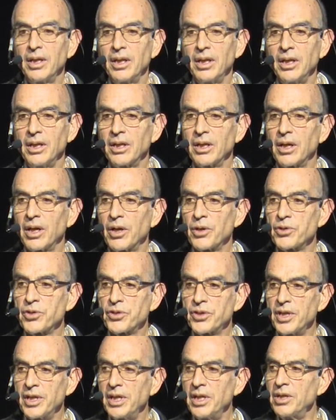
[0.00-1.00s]
in our
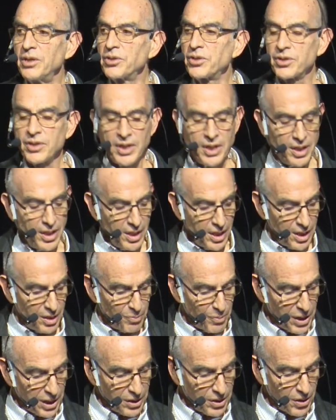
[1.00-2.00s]
cities, and
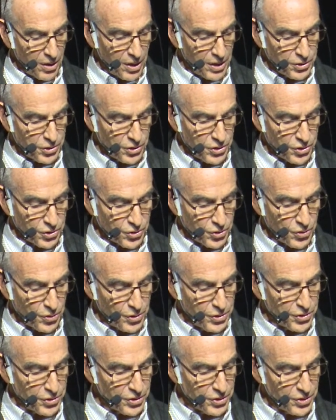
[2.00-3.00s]
make conscious
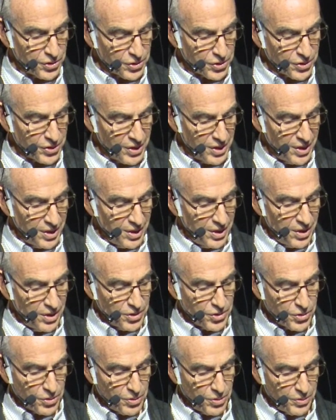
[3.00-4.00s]
choices.
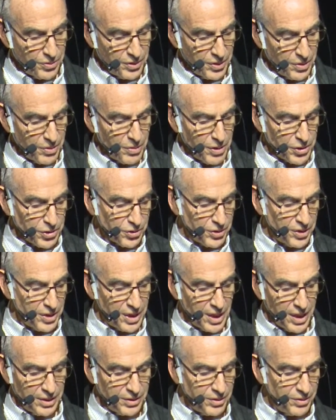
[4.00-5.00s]
So the question,
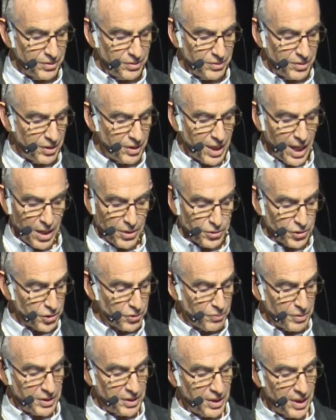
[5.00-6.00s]
I'll just
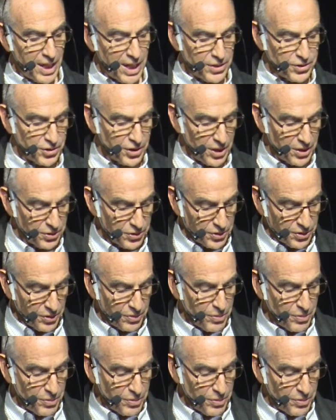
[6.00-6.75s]
read the last sentence. The